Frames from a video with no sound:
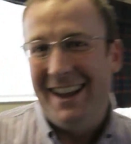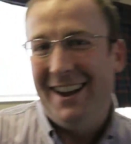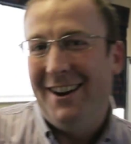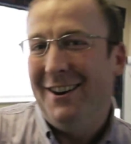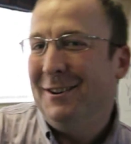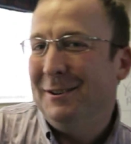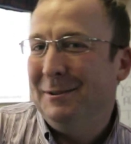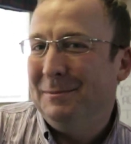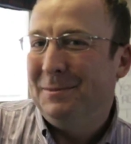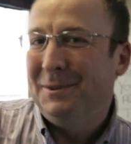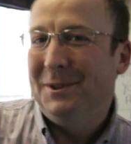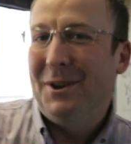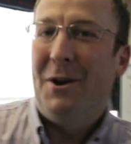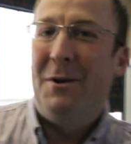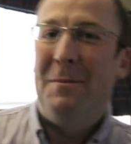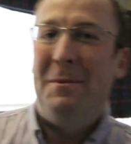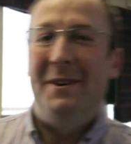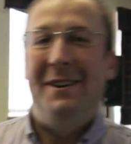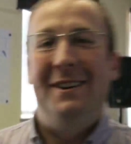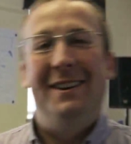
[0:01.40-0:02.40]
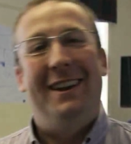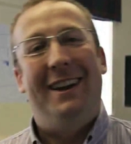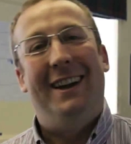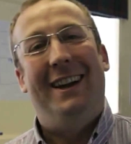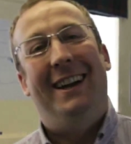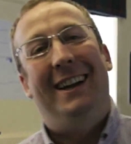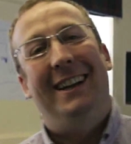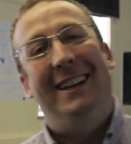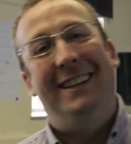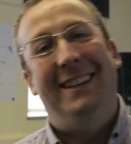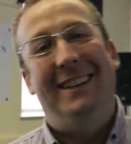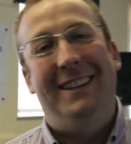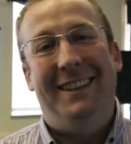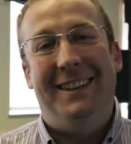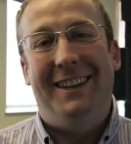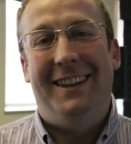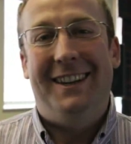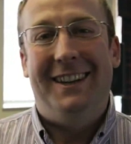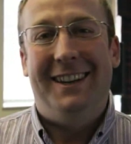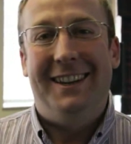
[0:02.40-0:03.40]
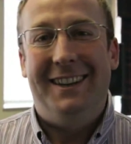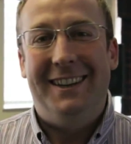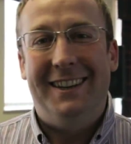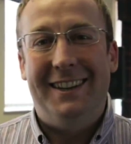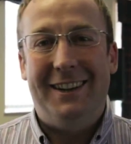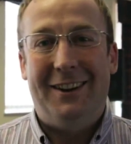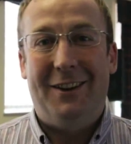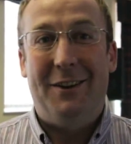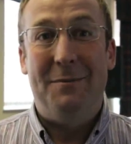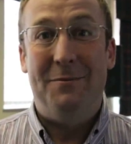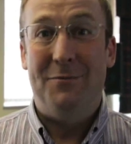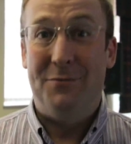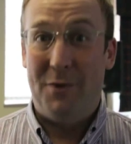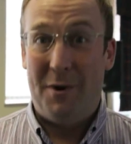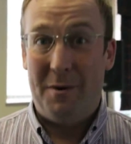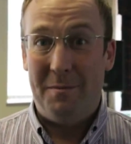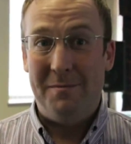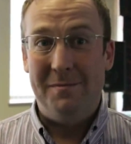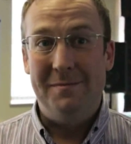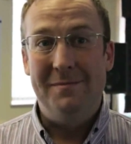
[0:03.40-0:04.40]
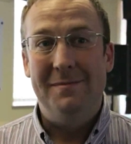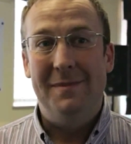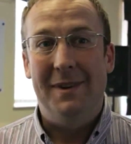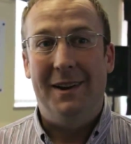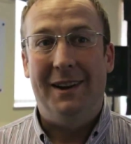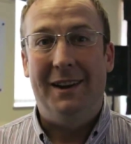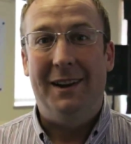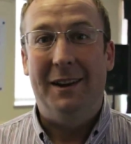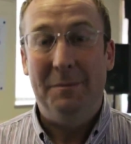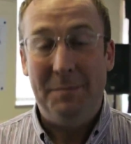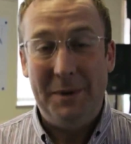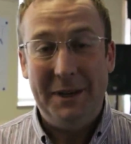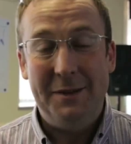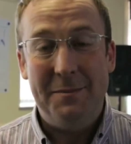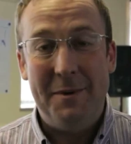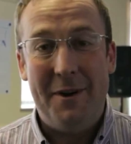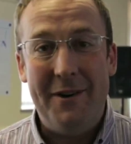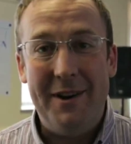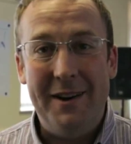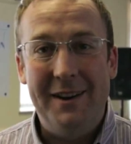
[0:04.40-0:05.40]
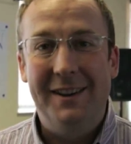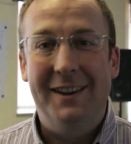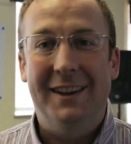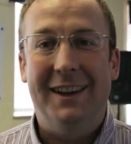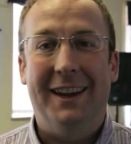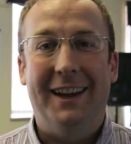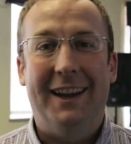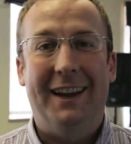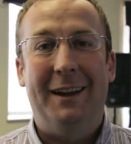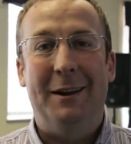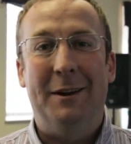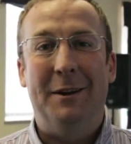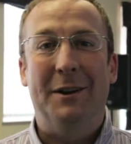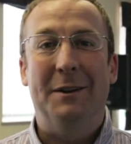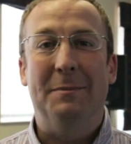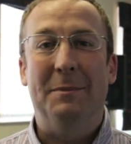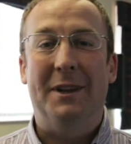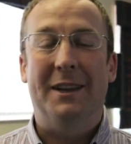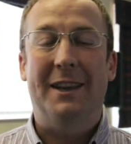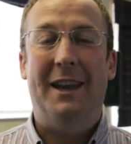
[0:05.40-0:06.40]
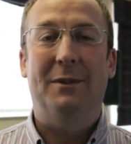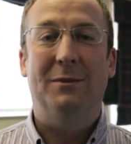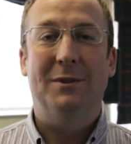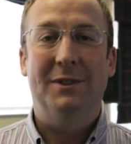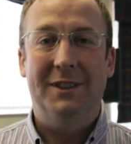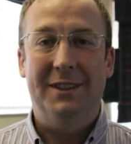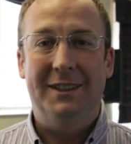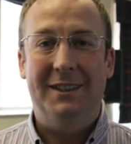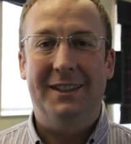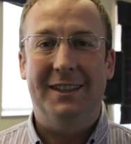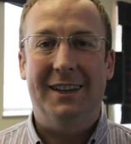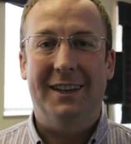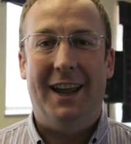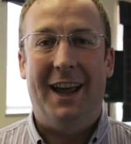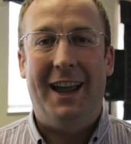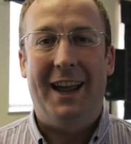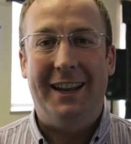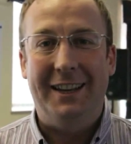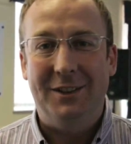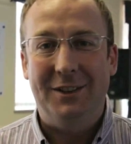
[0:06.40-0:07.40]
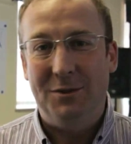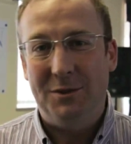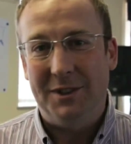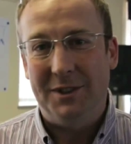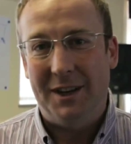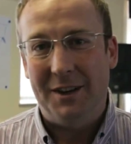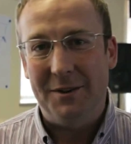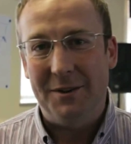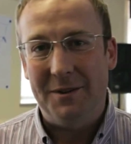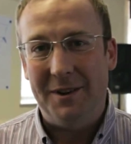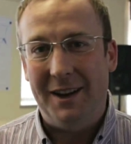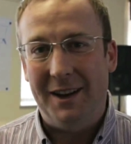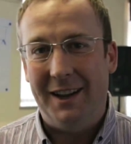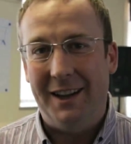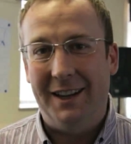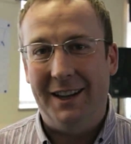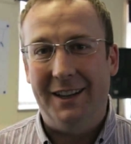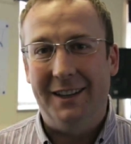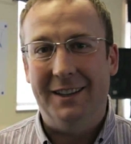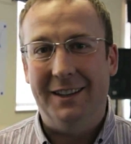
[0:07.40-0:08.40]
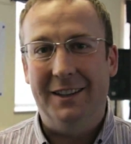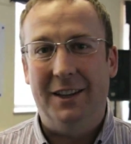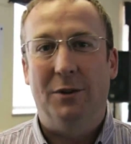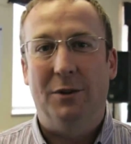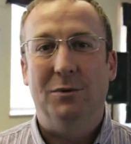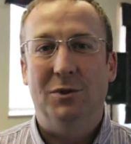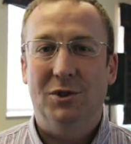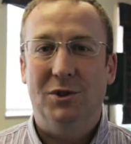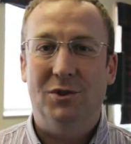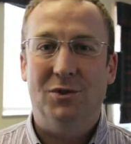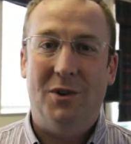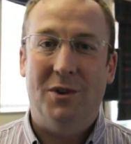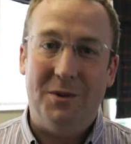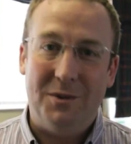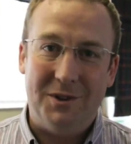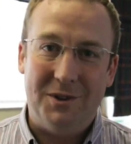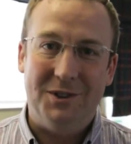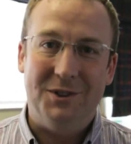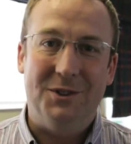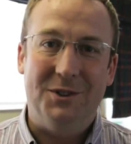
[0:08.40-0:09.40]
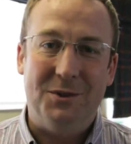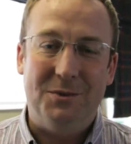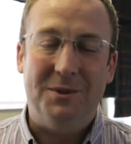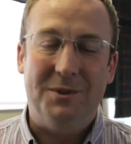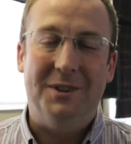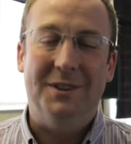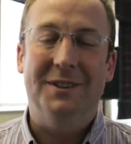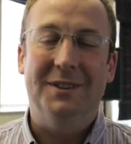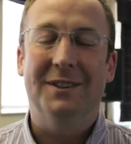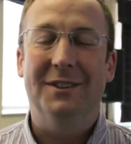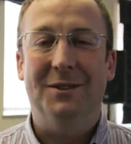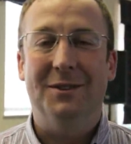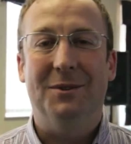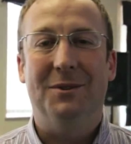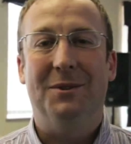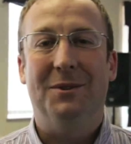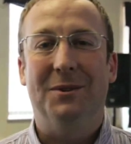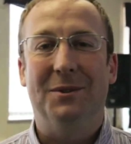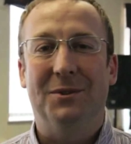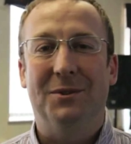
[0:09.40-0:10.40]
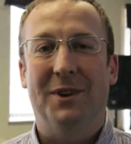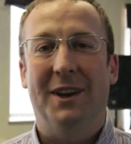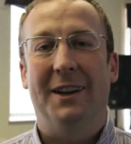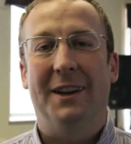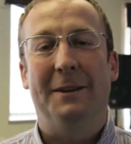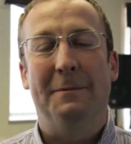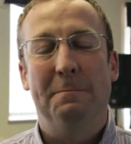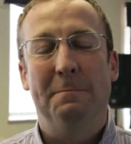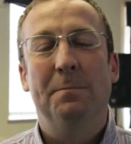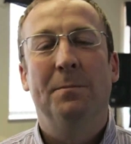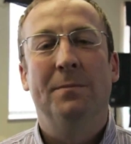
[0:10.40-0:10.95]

I'm Simon, and I'm from Peterborough. I'm an accountant and also a coach stroke consultant or trainer.